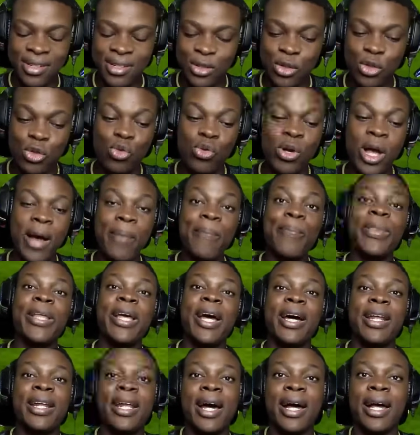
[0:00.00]
Two can play
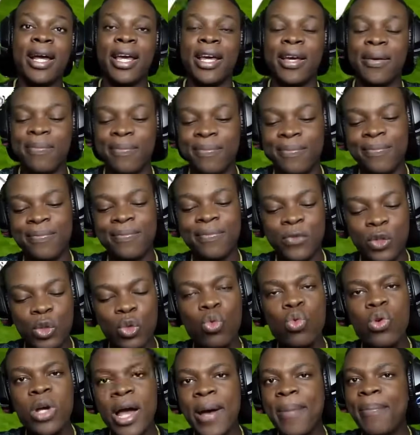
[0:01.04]
at that game.
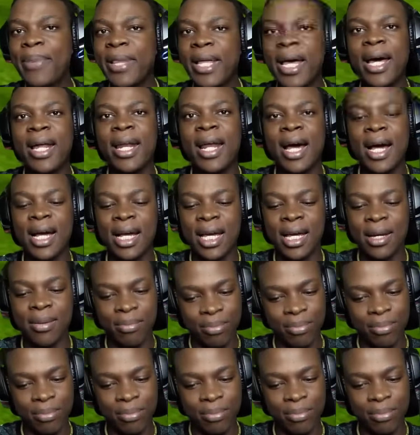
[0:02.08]
Two can play at that game.